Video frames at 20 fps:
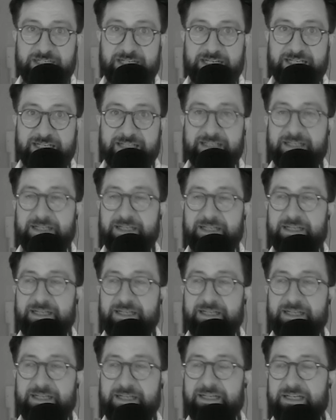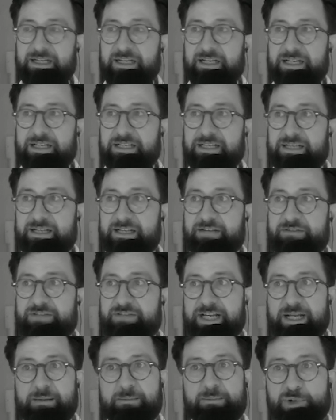And instead of
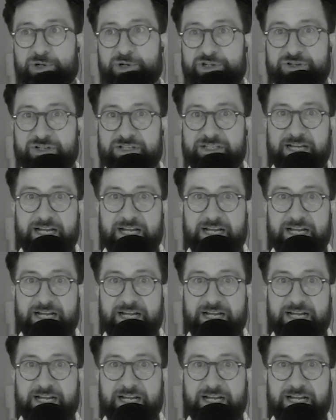taking portraits,